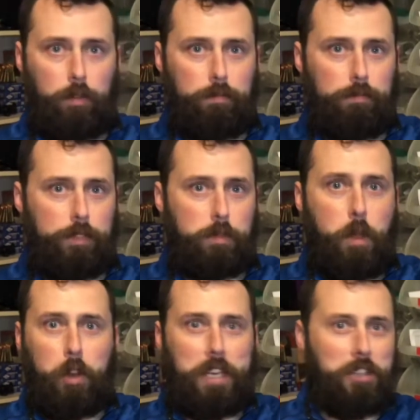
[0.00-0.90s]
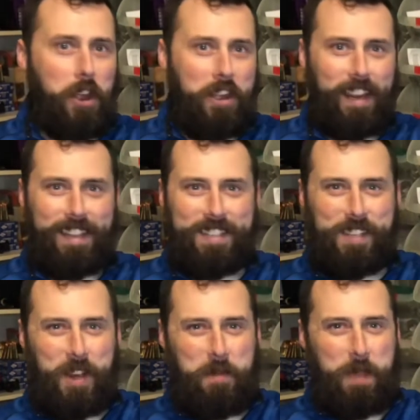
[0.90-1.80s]
smoky targets,
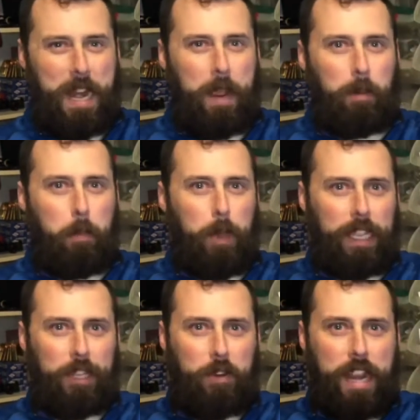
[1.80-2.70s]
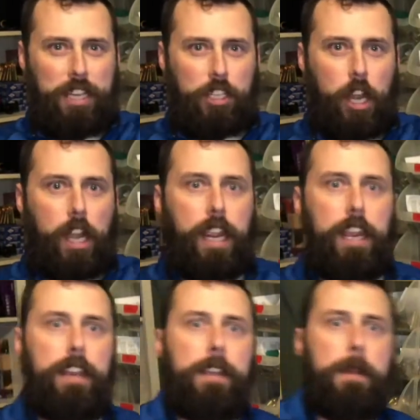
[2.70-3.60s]
being able to pick the right
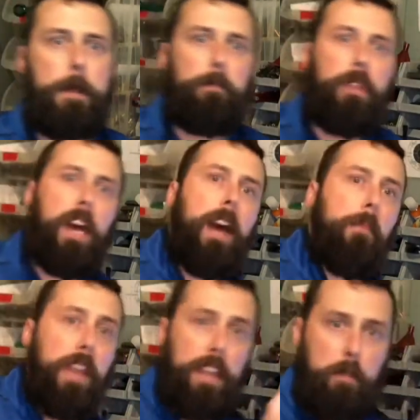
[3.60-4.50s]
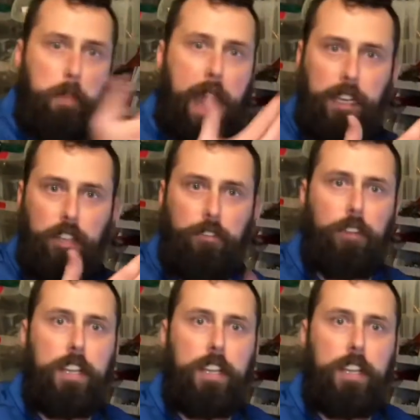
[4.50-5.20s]
target, and then back to the front